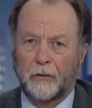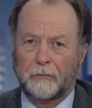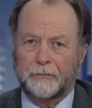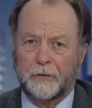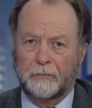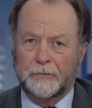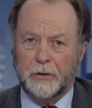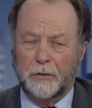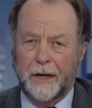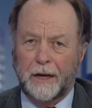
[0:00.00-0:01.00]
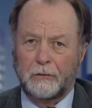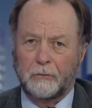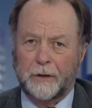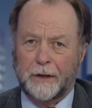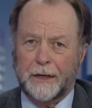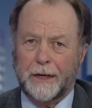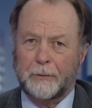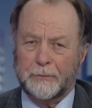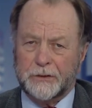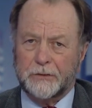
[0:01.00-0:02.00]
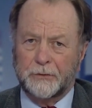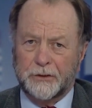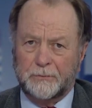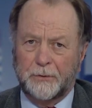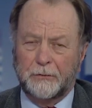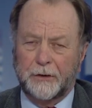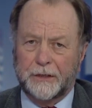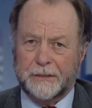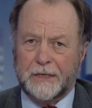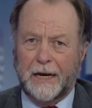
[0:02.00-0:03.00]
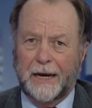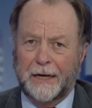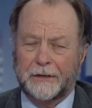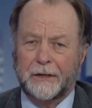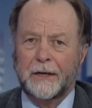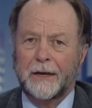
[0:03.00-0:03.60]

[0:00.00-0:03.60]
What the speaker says: of John Howard when it comes to experience and